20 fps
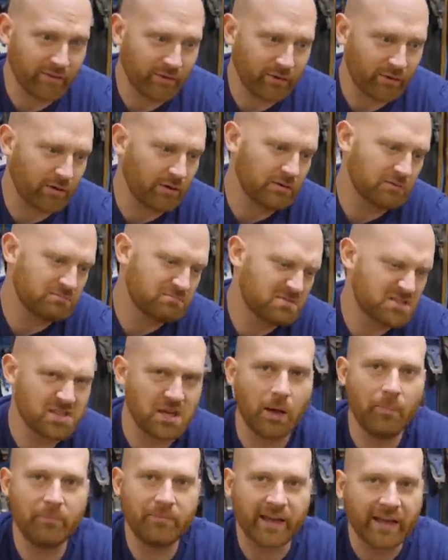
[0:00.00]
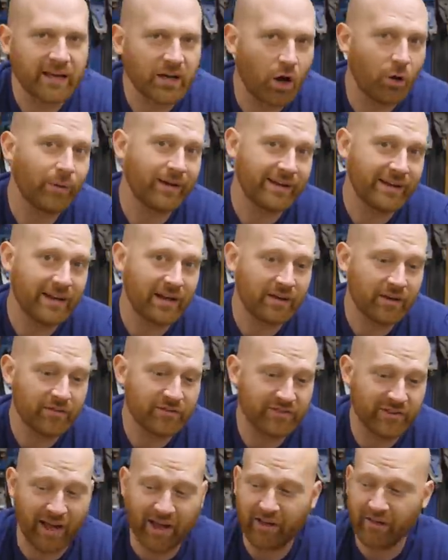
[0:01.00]
There are some that go in and out of
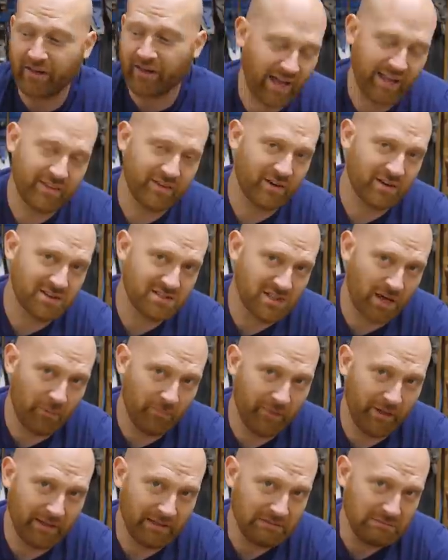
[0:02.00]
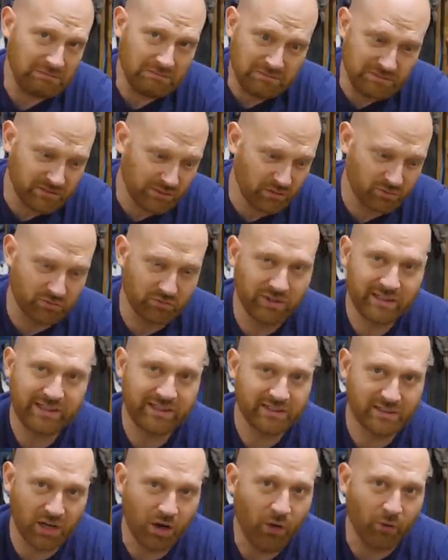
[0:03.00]
style, and there are some that
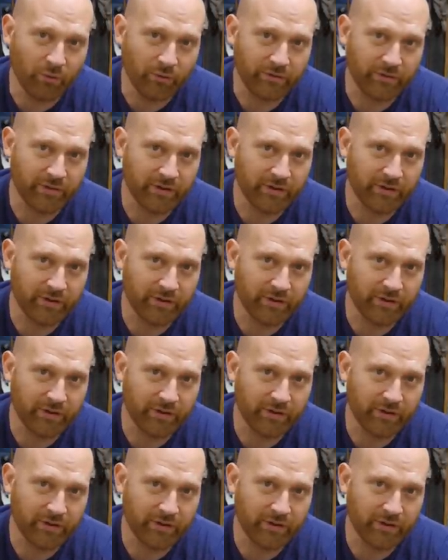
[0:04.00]
really don't.